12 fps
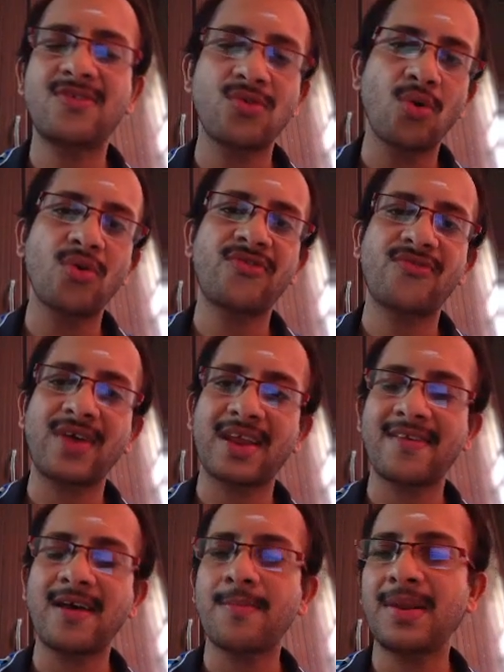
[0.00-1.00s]
nose, for
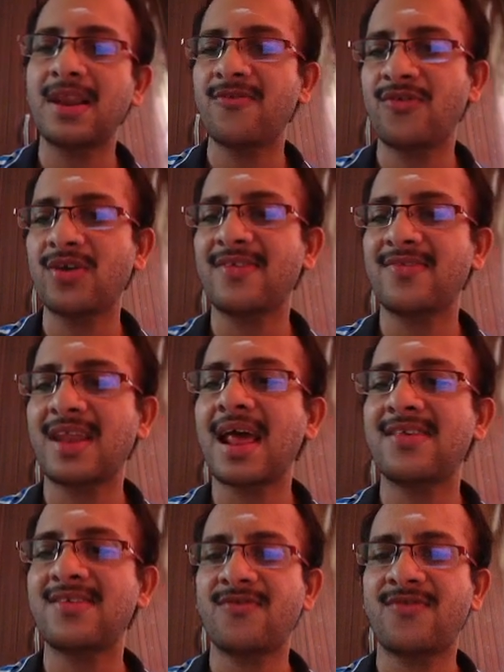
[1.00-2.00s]
example, if we consider
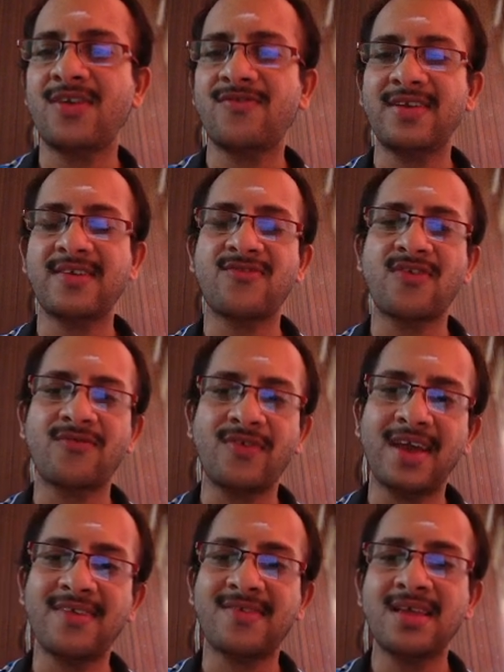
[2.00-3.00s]
as different features for
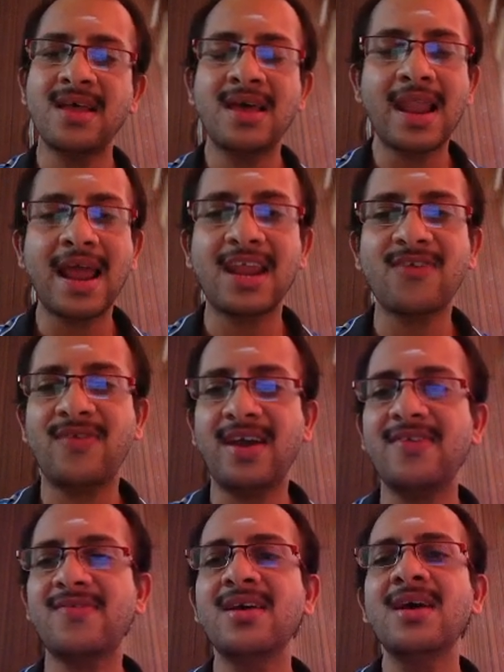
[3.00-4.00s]
face, learning
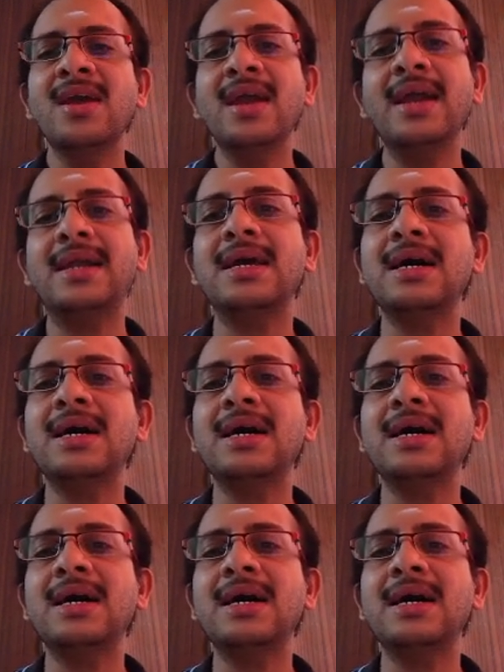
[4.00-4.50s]
face, it